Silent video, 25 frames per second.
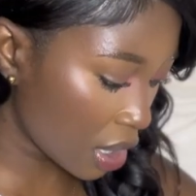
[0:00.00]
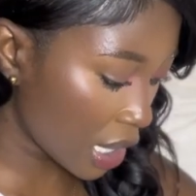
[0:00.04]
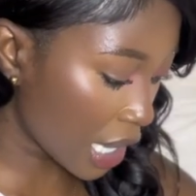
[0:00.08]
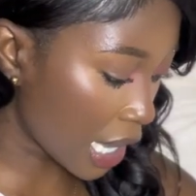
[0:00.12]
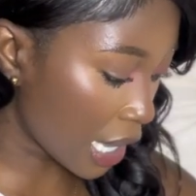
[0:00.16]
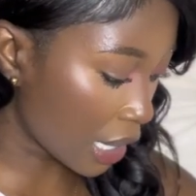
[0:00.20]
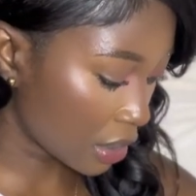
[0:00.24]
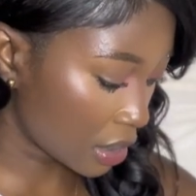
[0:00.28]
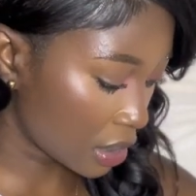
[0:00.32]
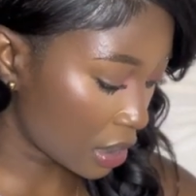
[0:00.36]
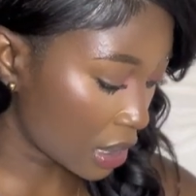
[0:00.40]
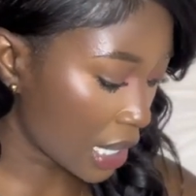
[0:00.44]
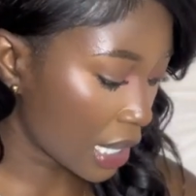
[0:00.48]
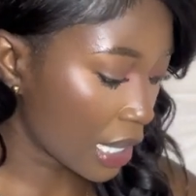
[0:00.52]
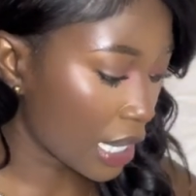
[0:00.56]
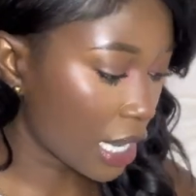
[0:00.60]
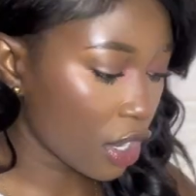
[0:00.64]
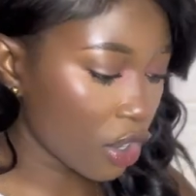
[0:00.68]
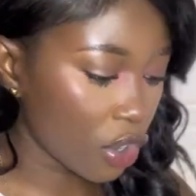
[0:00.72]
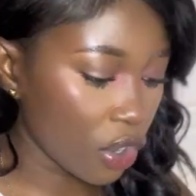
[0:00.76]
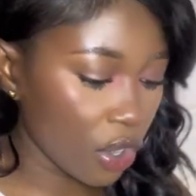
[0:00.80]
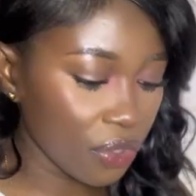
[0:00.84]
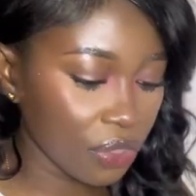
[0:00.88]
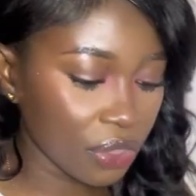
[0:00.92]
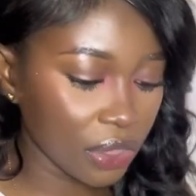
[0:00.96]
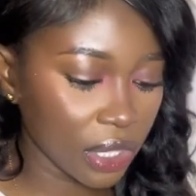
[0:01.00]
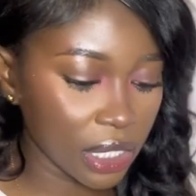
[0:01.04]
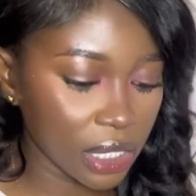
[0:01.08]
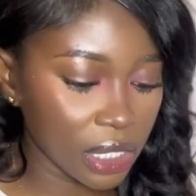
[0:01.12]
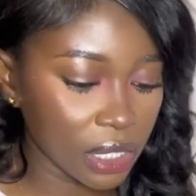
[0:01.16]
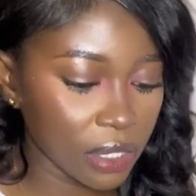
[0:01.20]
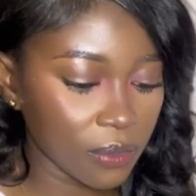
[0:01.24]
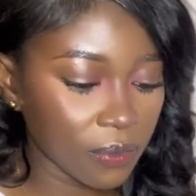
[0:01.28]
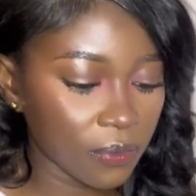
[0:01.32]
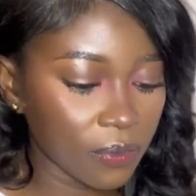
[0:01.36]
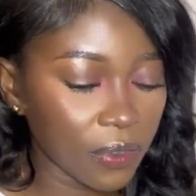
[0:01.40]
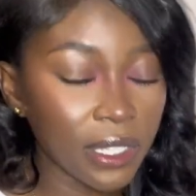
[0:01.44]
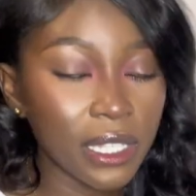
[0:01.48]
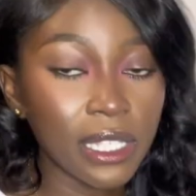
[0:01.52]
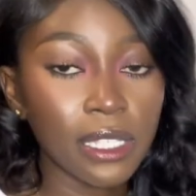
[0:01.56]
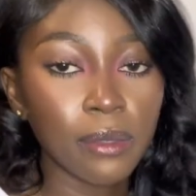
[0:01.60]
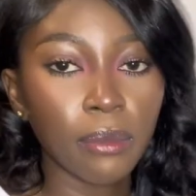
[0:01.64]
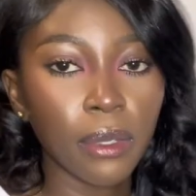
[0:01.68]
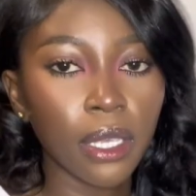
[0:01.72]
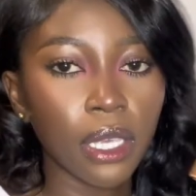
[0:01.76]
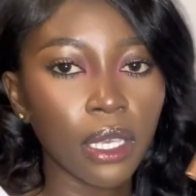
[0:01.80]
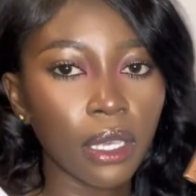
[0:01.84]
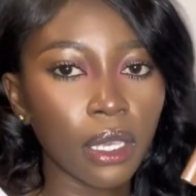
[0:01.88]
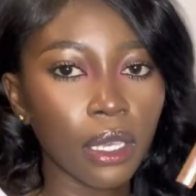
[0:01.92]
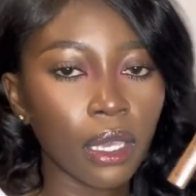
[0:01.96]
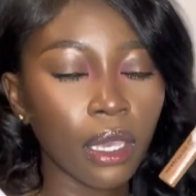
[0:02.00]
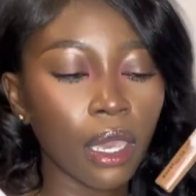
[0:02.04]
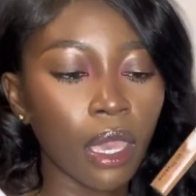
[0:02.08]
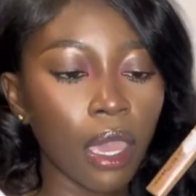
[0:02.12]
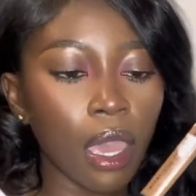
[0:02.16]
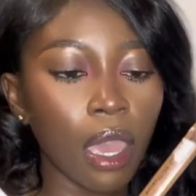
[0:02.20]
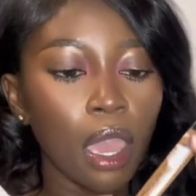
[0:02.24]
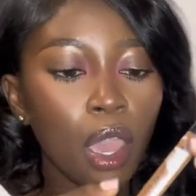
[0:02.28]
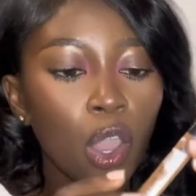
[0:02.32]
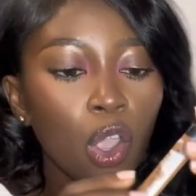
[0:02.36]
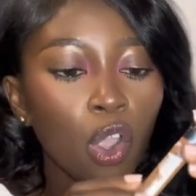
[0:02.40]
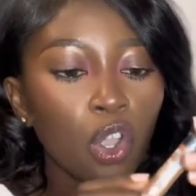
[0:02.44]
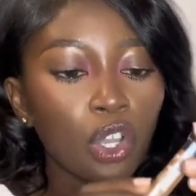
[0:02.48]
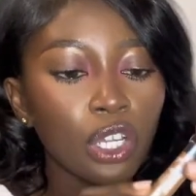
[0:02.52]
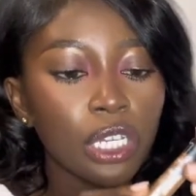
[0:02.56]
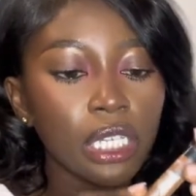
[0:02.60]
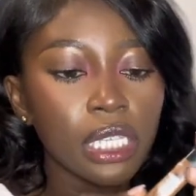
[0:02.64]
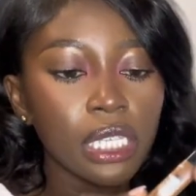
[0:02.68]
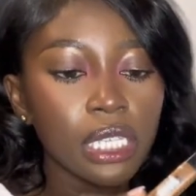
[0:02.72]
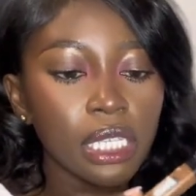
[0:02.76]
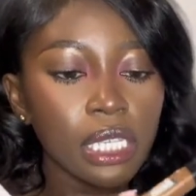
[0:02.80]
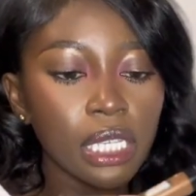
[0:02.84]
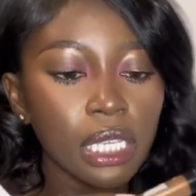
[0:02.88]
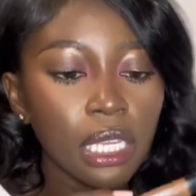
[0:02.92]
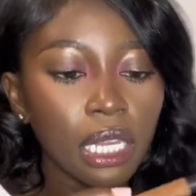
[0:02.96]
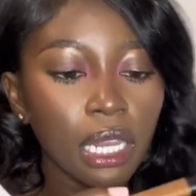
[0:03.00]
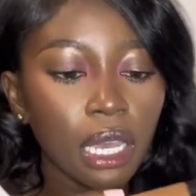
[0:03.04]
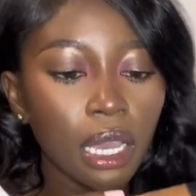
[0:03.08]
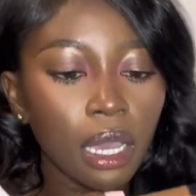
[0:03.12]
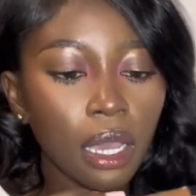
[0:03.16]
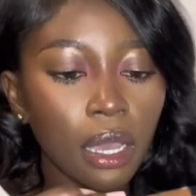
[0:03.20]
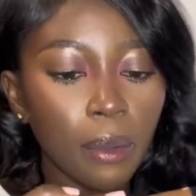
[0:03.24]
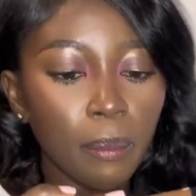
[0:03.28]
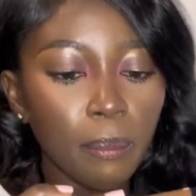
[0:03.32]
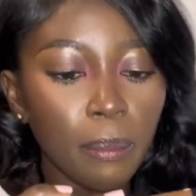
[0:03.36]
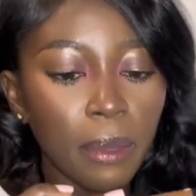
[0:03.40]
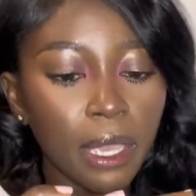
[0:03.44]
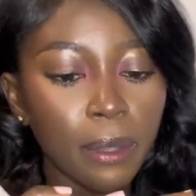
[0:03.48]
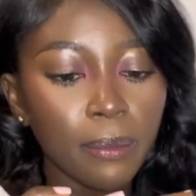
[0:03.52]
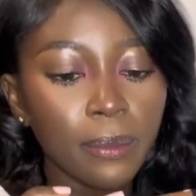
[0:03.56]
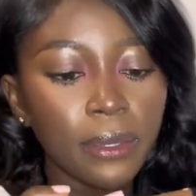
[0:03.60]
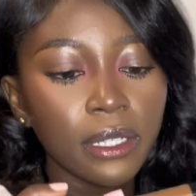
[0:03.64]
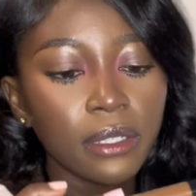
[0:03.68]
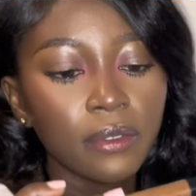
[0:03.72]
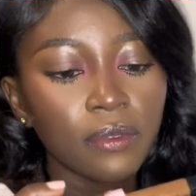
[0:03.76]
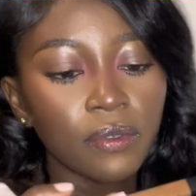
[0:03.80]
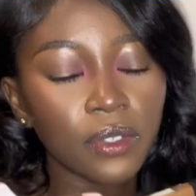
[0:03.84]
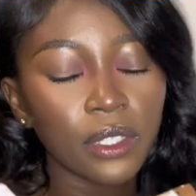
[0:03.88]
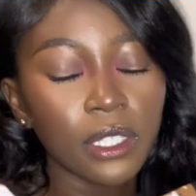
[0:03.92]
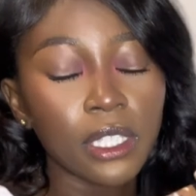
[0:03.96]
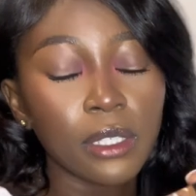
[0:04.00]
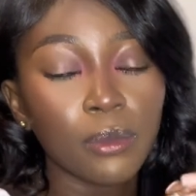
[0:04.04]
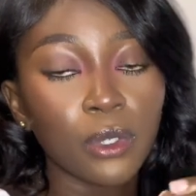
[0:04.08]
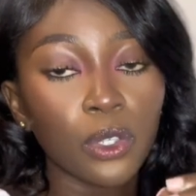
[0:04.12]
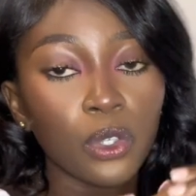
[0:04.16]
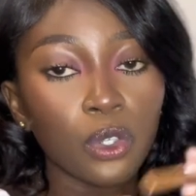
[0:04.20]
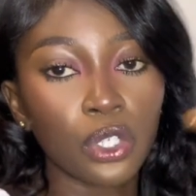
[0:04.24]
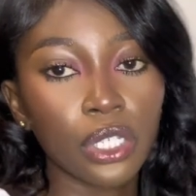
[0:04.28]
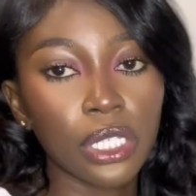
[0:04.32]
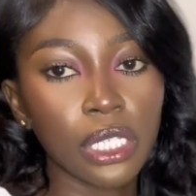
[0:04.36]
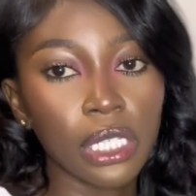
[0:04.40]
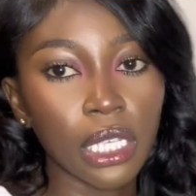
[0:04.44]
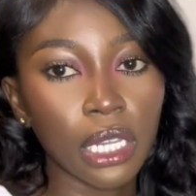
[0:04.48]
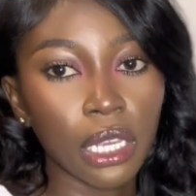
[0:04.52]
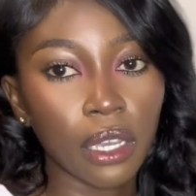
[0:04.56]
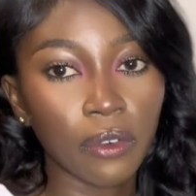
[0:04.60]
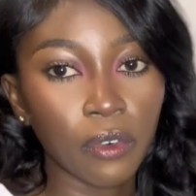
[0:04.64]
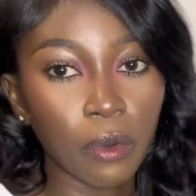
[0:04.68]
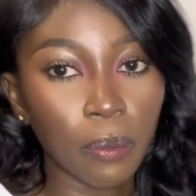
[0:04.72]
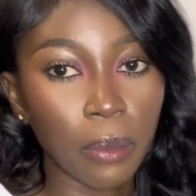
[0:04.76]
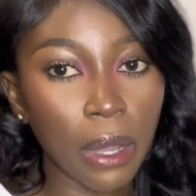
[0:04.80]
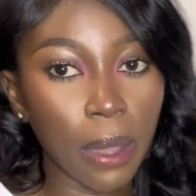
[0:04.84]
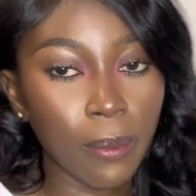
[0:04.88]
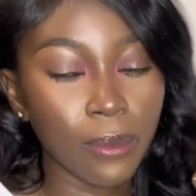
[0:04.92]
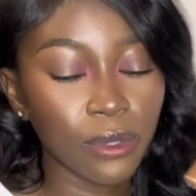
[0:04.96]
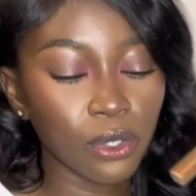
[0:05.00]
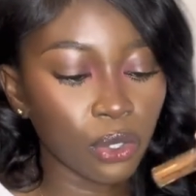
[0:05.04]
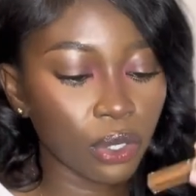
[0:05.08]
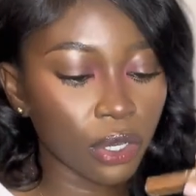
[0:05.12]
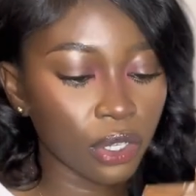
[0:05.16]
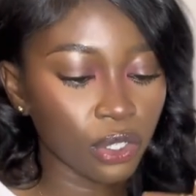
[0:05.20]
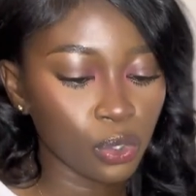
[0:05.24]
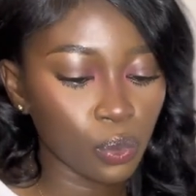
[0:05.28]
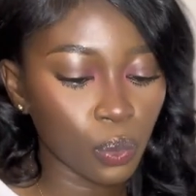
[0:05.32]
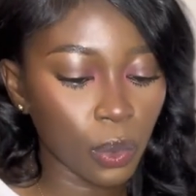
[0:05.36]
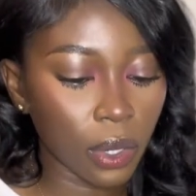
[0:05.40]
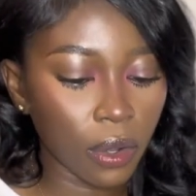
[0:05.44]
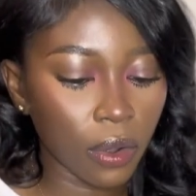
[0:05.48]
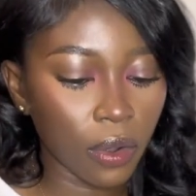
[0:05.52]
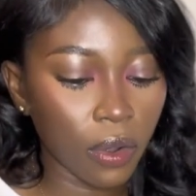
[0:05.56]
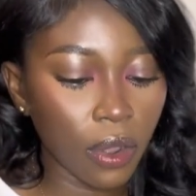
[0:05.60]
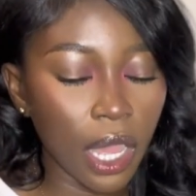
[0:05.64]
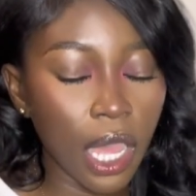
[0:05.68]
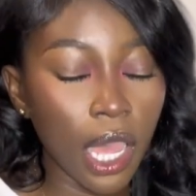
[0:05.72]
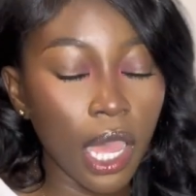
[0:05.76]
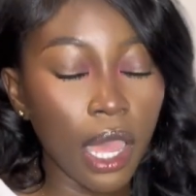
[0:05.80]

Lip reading: yes, and I got this Fit Me concealer, Maybelline Fit Me concealer from Amazon as well.